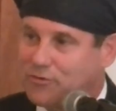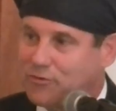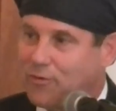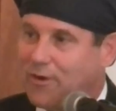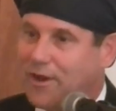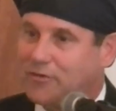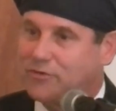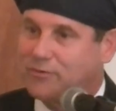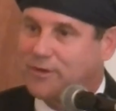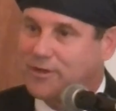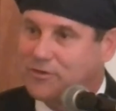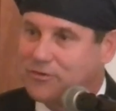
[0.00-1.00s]
and
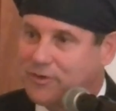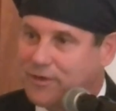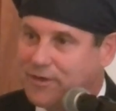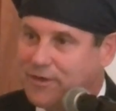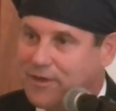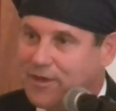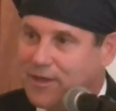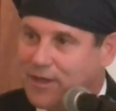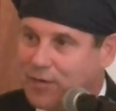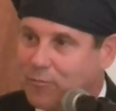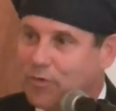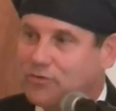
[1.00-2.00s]
Zoroastrians
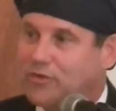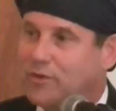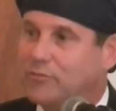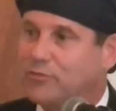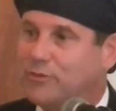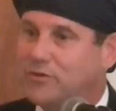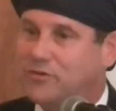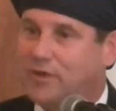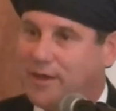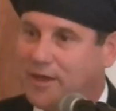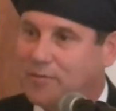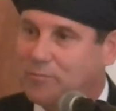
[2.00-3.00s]
and Muslims would
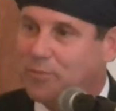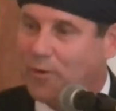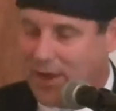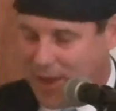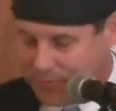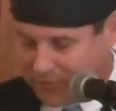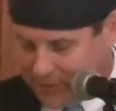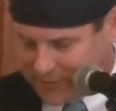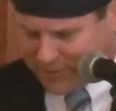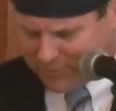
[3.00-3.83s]
say it perhaps in a